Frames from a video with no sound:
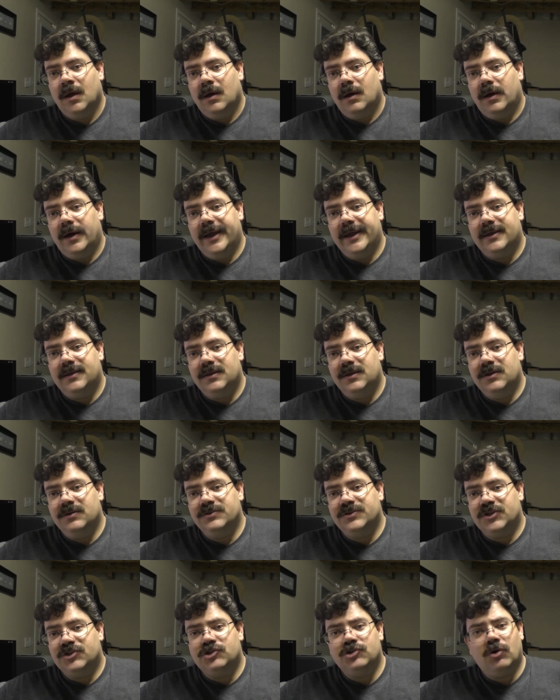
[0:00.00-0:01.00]
Like,
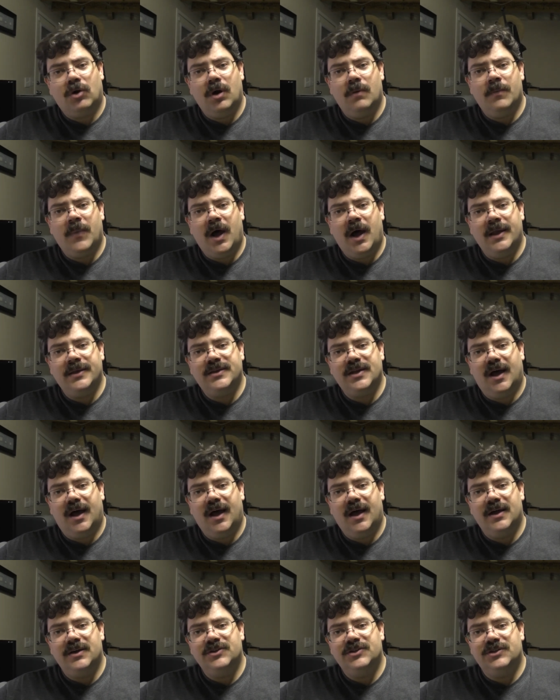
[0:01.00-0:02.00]
use a short
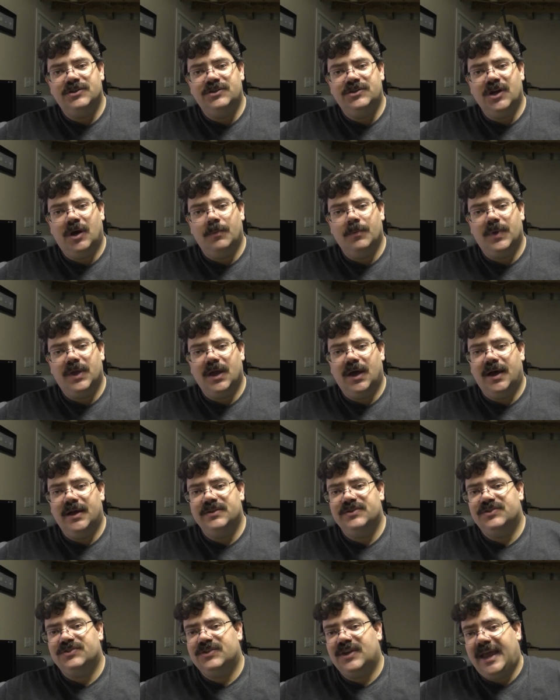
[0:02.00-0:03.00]
montage, jump
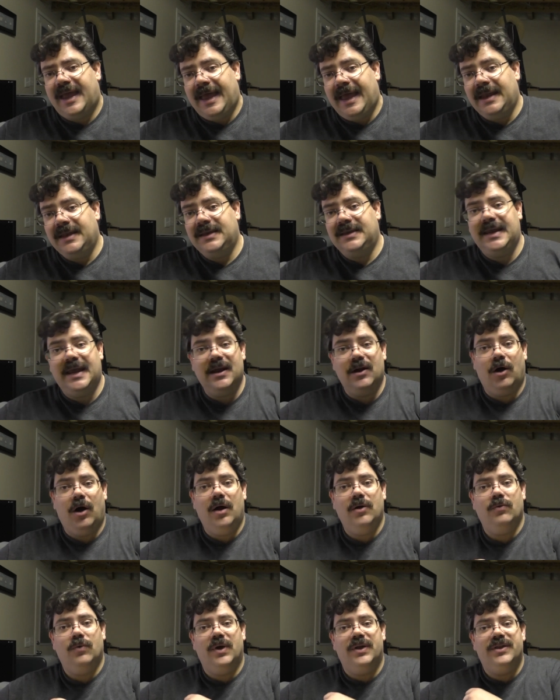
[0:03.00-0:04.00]
cuts, and get
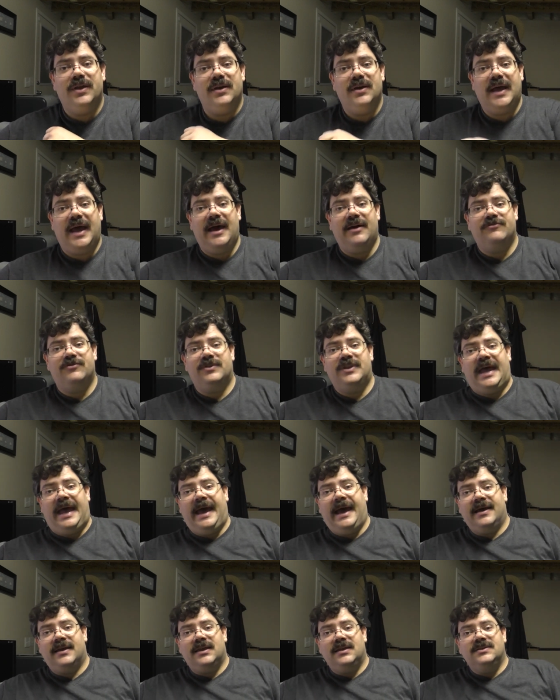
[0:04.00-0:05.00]
on with it after the
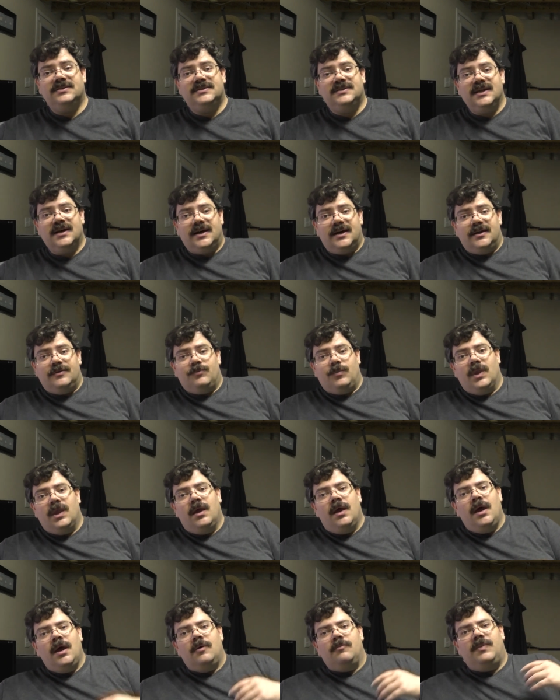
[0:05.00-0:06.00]
hacking's done.
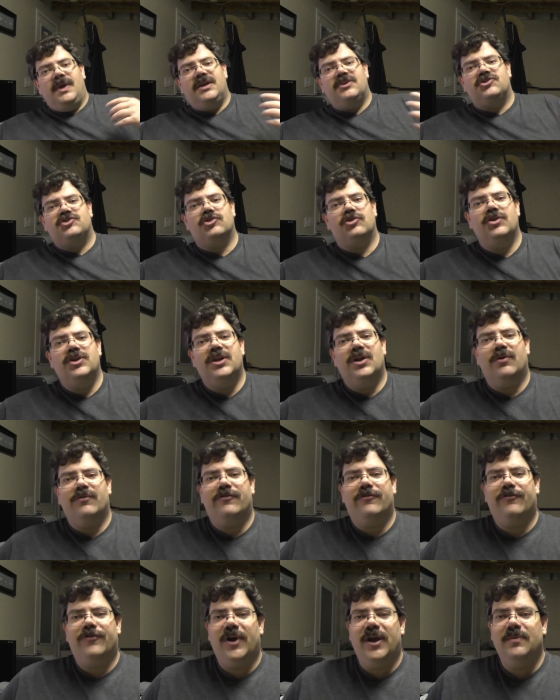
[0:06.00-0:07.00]
Make sure you don't
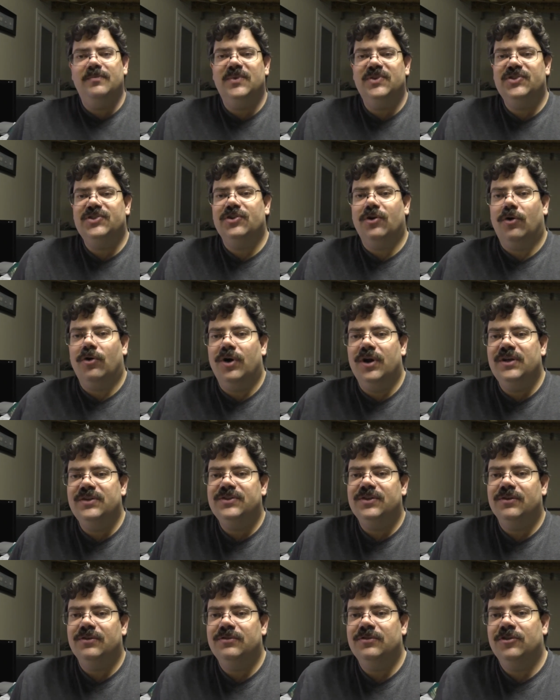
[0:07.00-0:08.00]
frame the story
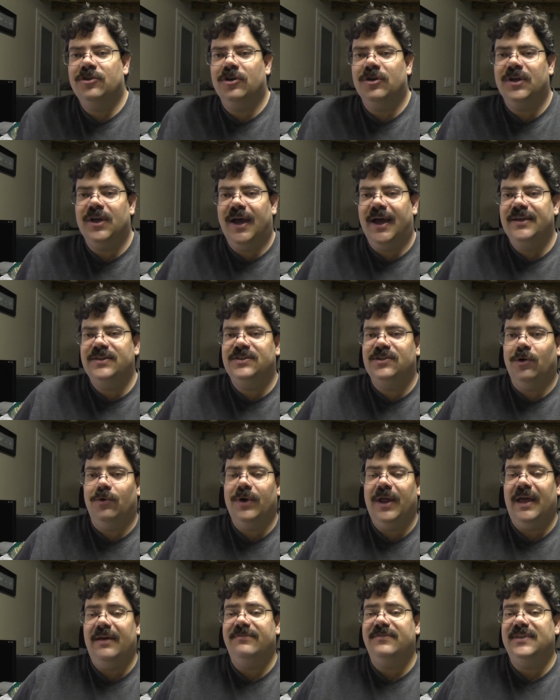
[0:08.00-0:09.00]
so that the good guys
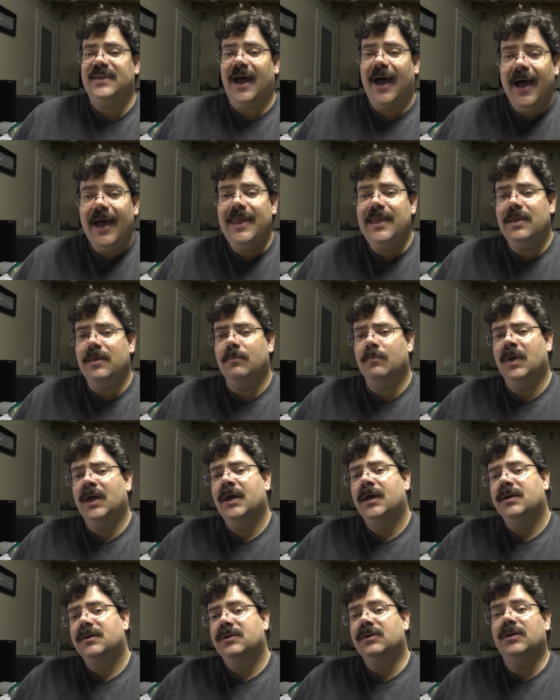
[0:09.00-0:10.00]
don't have time
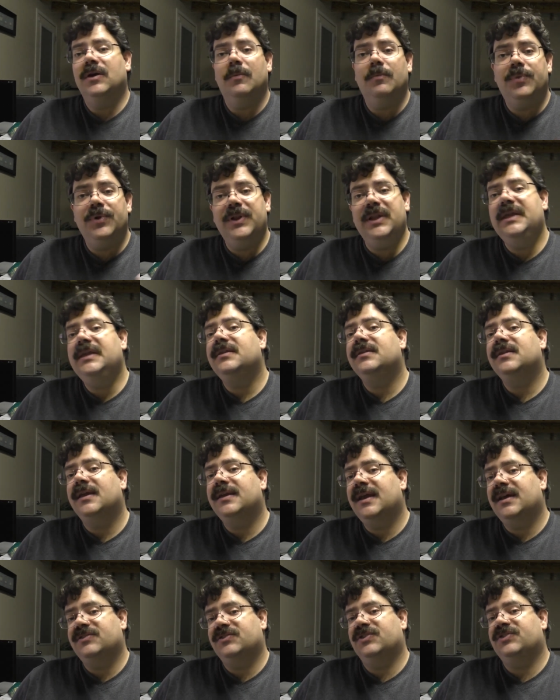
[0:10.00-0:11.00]
to complete the
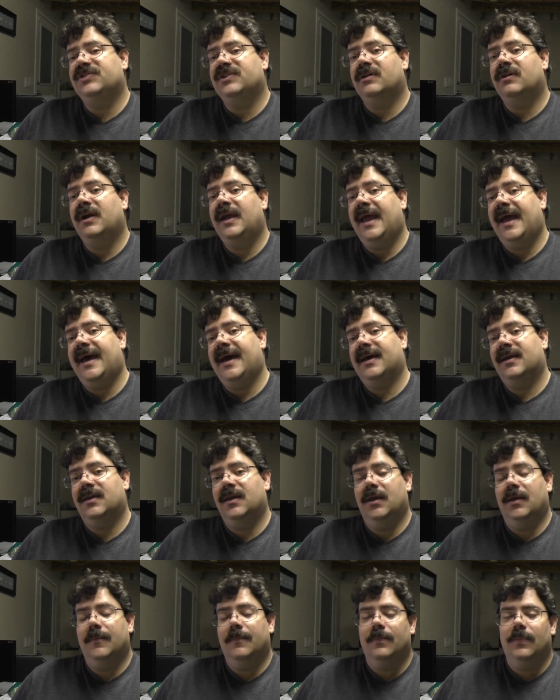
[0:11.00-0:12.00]
necessary
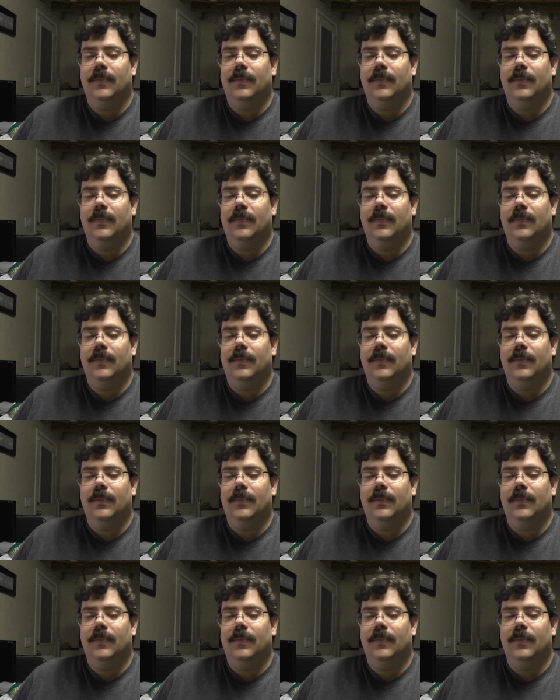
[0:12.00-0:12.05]
hacking.